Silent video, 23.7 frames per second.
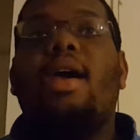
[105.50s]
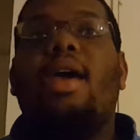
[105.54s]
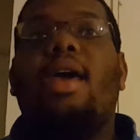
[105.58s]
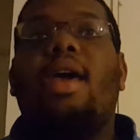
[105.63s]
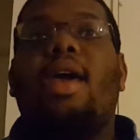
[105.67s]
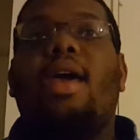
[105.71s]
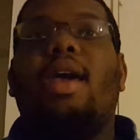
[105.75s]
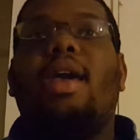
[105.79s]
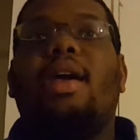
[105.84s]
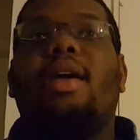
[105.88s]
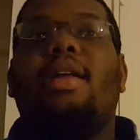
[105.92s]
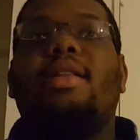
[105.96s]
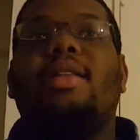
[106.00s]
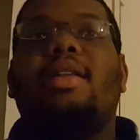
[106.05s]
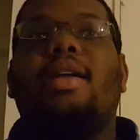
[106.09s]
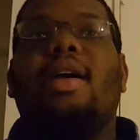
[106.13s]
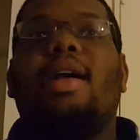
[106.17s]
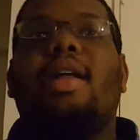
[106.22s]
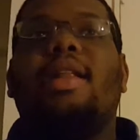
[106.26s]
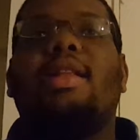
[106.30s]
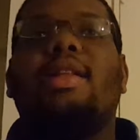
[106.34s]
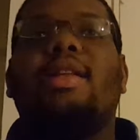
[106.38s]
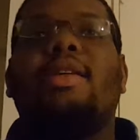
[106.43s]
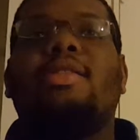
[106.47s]
And
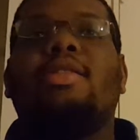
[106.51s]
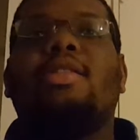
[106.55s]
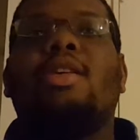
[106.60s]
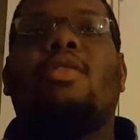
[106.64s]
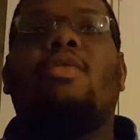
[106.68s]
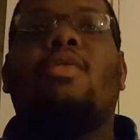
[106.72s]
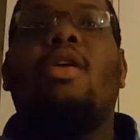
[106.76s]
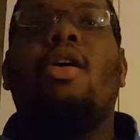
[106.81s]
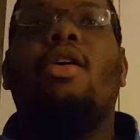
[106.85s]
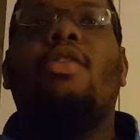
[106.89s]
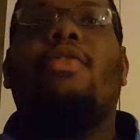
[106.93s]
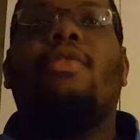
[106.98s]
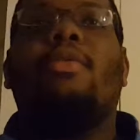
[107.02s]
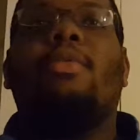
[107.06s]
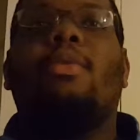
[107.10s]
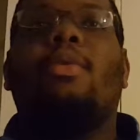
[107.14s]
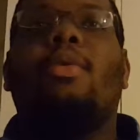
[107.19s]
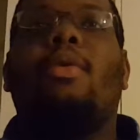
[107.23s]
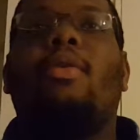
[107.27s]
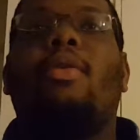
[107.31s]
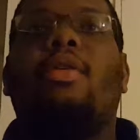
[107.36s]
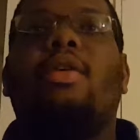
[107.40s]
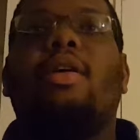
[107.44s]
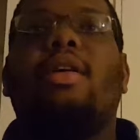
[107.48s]
I think that was a quote from
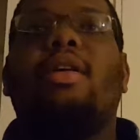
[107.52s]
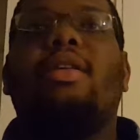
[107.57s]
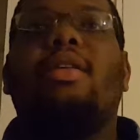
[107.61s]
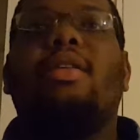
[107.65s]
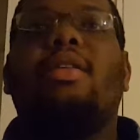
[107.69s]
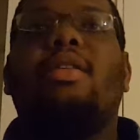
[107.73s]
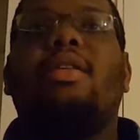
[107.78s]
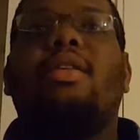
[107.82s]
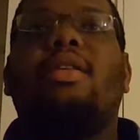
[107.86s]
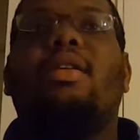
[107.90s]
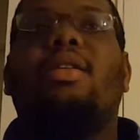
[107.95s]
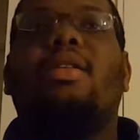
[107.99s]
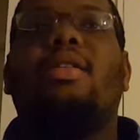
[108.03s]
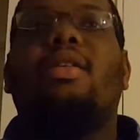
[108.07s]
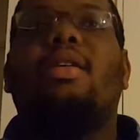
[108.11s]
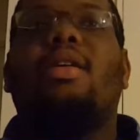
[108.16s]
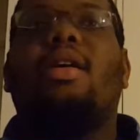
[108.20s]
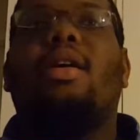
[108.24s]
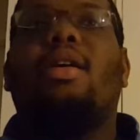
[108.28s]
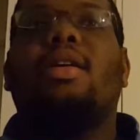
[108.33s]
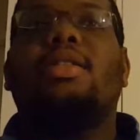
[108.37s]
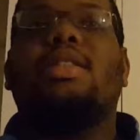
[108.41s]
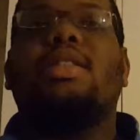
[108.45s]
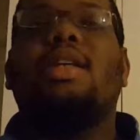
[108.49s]
Roy
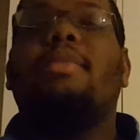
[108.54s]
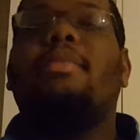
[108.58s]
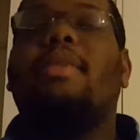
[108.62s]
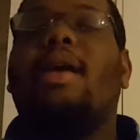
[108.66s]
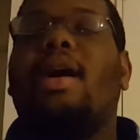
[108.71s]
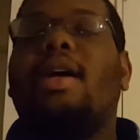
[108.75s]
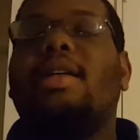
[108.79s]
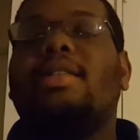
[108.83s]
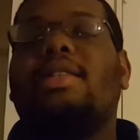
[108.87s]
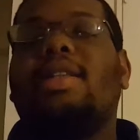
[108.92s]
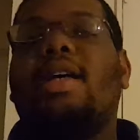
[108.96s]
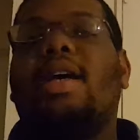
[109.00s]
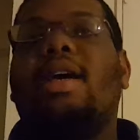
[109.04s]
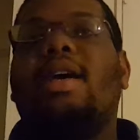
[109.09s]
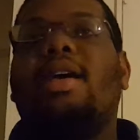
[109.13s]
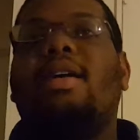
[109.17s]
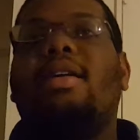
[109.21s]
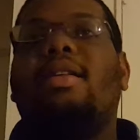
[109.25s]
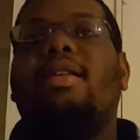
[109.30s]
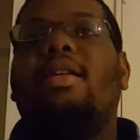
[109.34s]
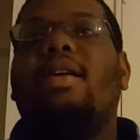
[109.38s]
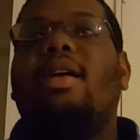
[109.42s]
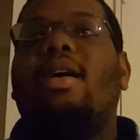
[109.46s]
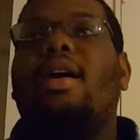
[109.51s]
or somebody
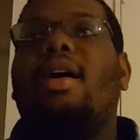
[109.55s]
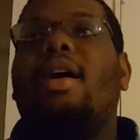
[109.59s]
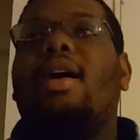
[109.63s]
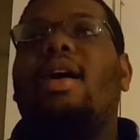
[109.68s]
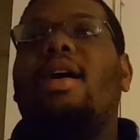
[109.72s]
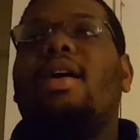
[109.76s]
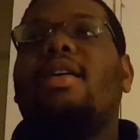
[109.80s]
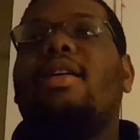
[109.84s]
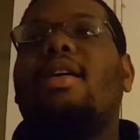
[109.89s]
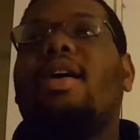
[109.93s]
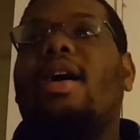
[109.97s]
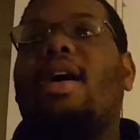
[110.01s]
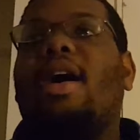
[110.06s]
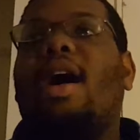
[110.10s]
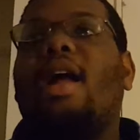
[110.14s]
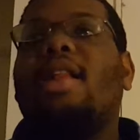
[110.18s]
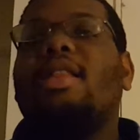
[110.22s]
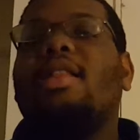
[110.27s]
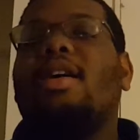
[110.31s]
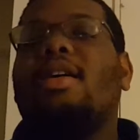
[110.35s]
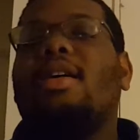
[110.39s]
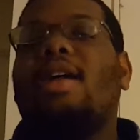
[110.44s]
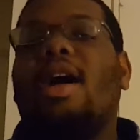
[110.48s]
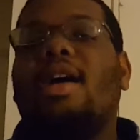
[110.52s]
saying, "Yeah, I
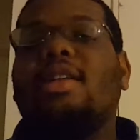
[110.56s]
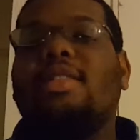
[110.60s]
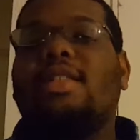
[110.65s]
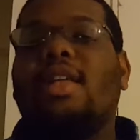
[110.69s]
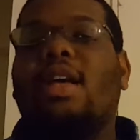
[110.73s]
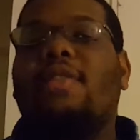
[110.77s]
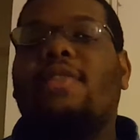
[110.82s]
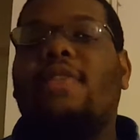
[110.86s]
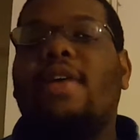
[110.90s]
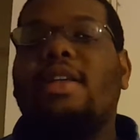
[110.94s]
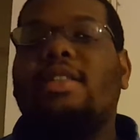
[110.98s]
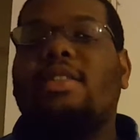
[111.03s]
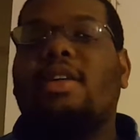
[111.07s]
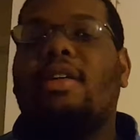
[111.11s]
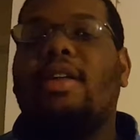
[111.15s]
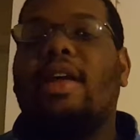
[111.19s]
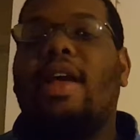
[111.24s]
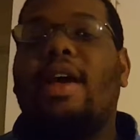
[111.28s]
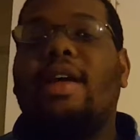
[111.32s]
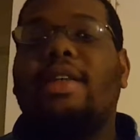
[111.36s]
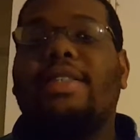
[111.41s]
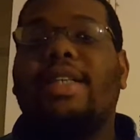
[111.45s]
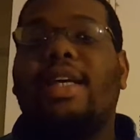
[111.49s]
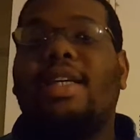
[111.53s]
love how State fans thought they
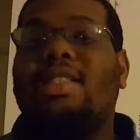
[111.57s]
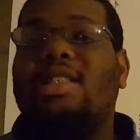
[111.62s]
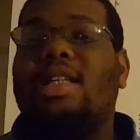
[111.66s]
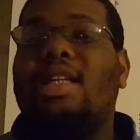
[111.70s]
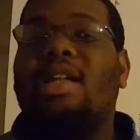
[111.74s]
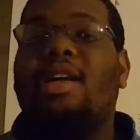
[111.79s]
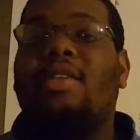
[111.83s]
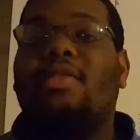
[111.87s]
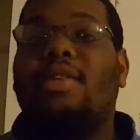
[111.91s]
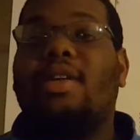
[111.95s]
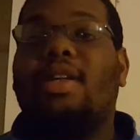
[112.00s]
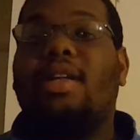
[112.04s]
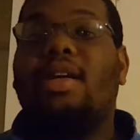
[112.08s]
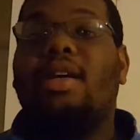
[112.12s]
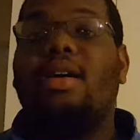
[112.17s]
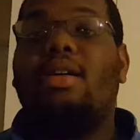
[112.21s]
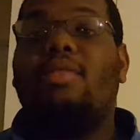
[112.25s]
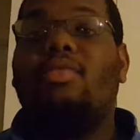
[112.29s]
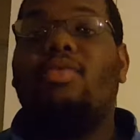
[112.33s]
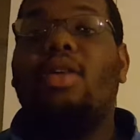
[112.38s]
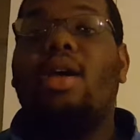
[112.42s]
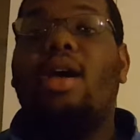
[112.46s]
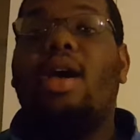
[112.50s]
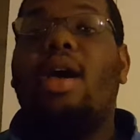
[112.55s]
had a chance, they never did."
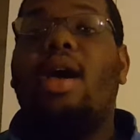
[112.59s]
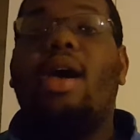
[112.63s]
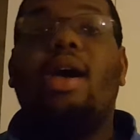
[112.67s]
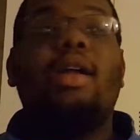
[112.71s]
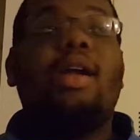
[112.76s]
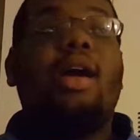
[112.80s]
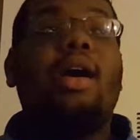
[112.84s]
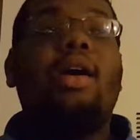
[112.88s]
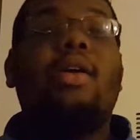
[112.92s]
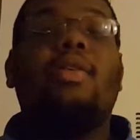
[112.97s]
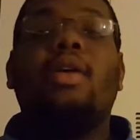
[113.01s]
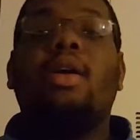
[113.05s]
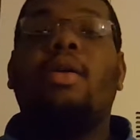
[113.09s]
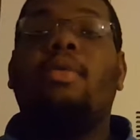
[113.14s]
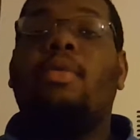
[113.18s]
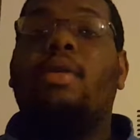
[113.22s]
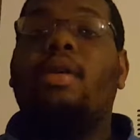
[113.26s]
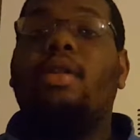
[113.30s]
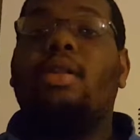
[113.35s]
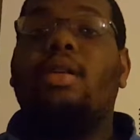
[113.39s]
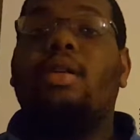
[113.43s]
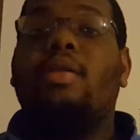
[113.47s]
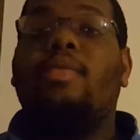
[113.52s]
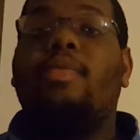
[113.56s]
And I agree
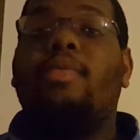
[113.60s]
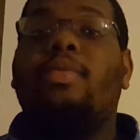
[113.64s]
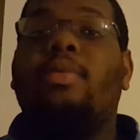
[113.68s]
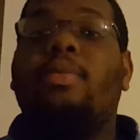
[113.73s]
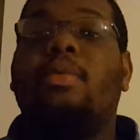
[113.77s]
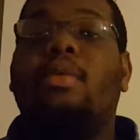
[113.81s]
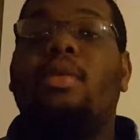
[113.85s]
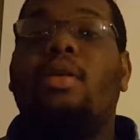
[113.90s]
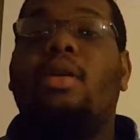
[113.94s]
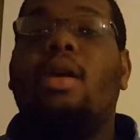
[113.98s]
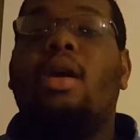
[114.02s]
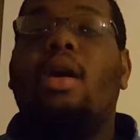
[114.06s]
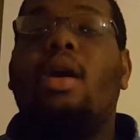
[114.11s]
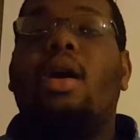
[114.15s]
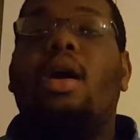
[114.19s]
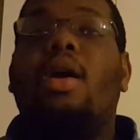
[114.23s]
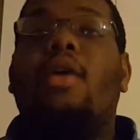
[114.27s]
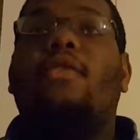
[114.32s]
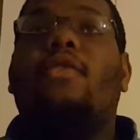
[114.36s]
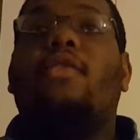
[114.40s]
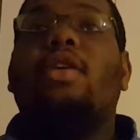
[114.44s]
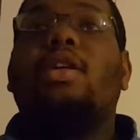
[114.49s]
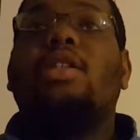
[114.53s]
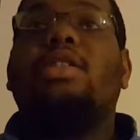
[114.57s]
with them.
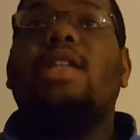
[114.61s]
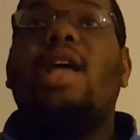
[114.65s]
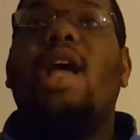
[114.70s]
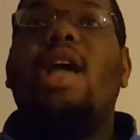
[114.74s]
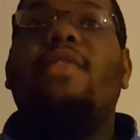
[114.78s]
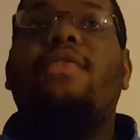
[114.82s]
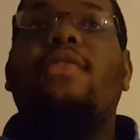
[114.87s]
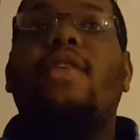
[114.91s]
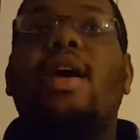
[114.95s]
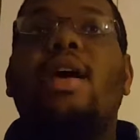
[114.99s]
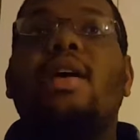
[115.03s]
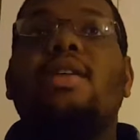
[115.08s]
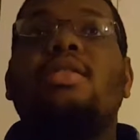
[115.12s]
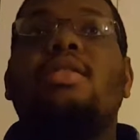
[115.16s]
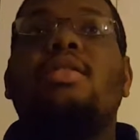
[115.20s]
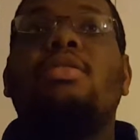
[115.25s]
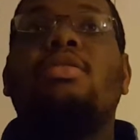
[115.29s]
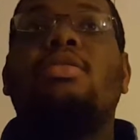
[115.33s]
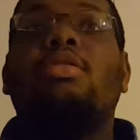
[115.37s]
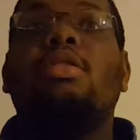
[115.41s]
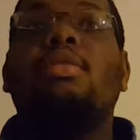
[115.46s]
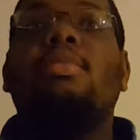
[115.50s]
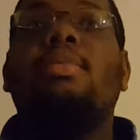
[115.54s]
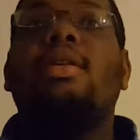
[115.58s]
For the State fans who
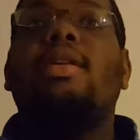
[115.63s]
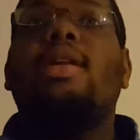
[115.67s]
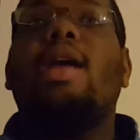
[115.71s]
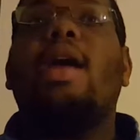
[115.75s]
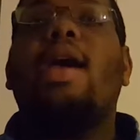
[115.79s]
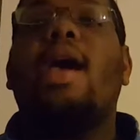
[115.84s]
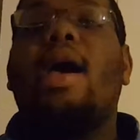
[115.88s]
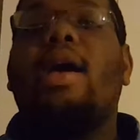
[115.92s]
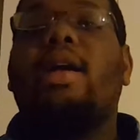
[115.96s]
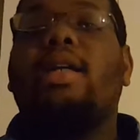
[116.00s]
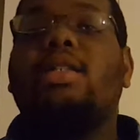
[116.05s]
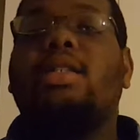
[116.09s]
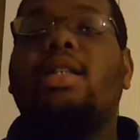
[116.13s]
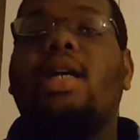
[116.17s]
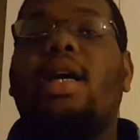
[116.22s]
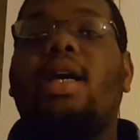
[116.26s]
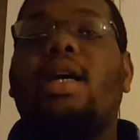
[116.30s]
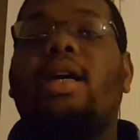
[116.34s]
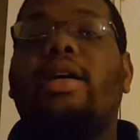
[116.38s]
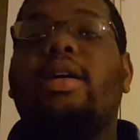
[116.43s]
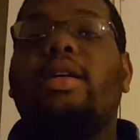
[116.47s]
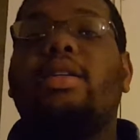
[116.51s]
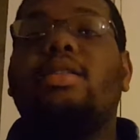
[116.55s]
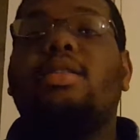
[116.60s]
do believe they had a
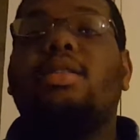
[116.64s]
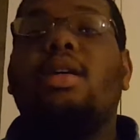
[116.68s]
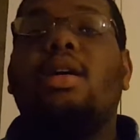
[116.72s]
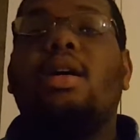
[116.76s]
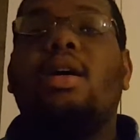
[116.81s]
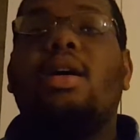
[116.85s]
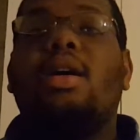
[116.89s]
chance,